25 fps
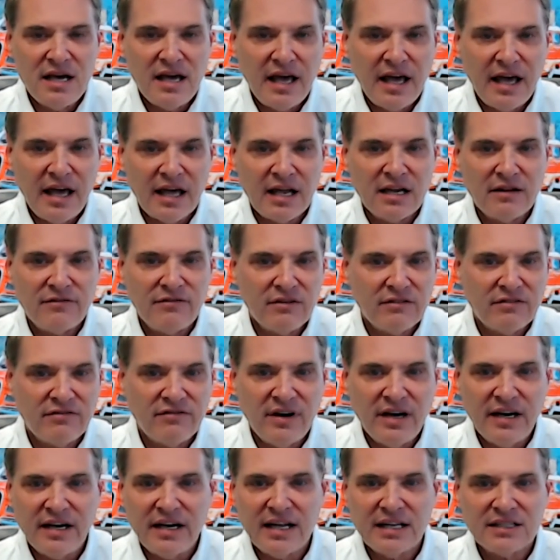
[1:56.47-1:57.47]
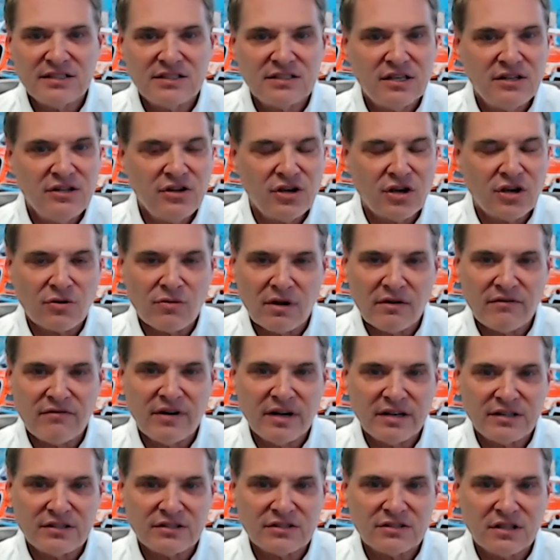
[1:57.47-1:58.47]
And if you finance it, you can really
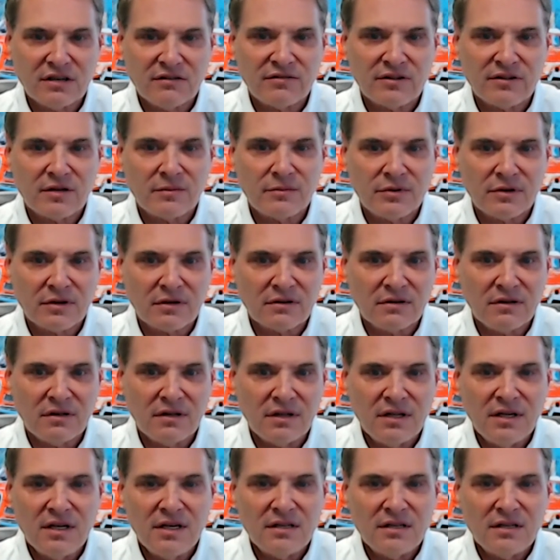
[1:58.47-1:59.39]
find yourself in a pickle.